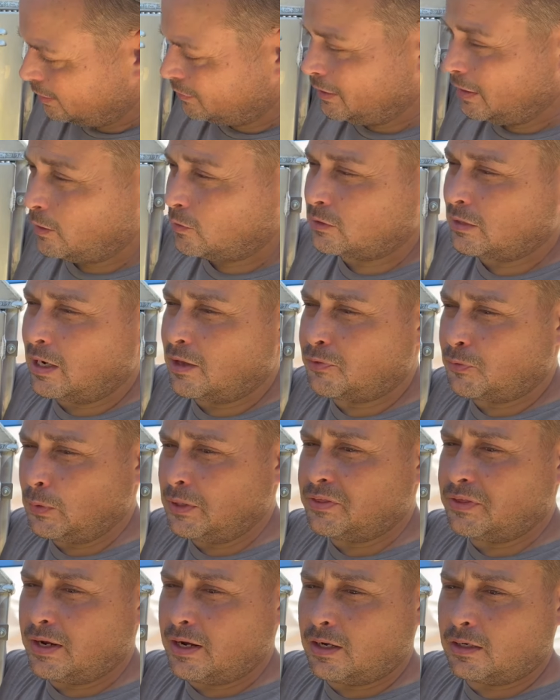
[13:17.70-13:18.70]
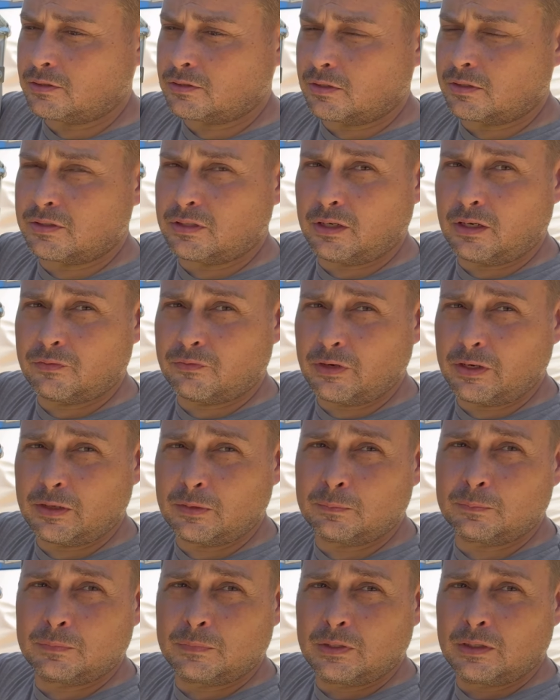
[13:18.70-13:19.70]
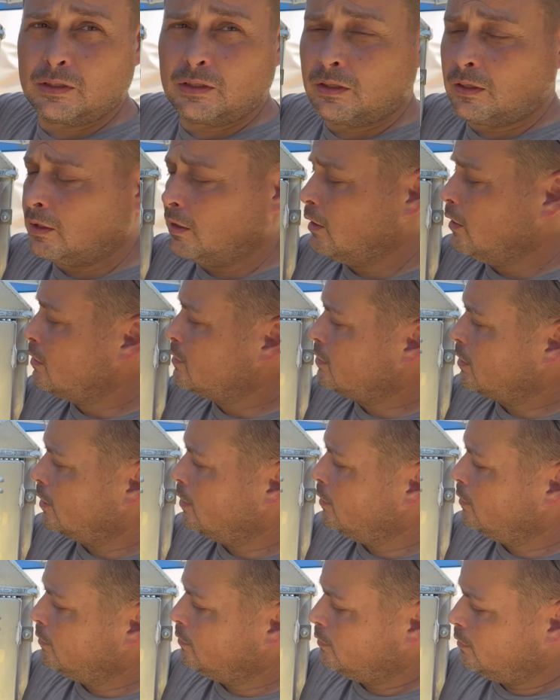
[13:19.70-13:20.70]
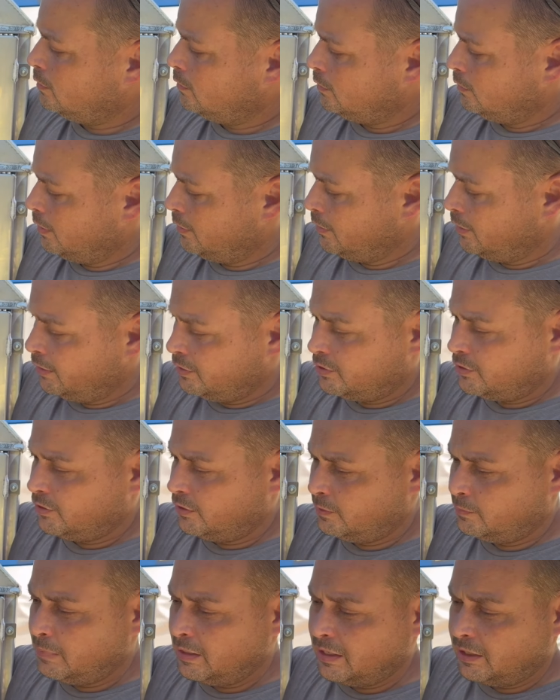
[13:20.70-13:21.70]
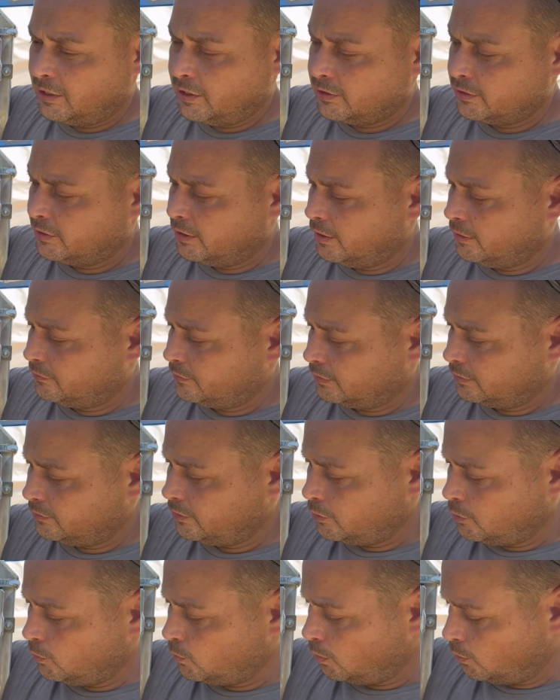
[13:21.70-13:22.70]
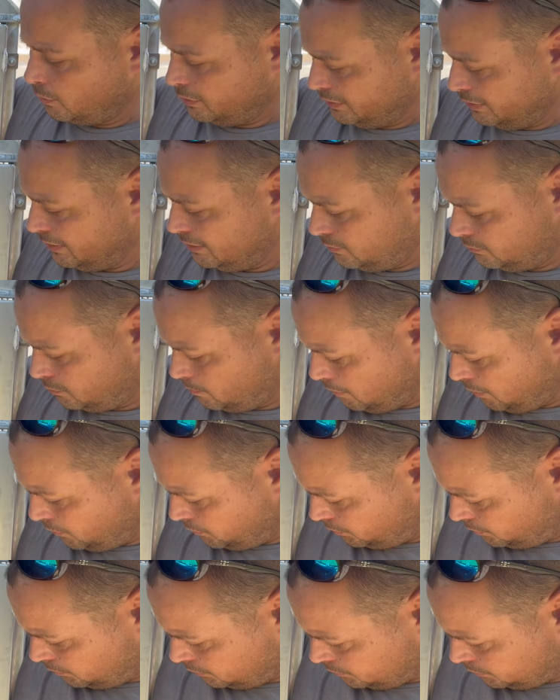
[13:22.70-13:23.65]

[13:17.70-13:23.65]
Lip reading: think it was like 3,000 CFM. So this should be good enough to do what we need on the motor.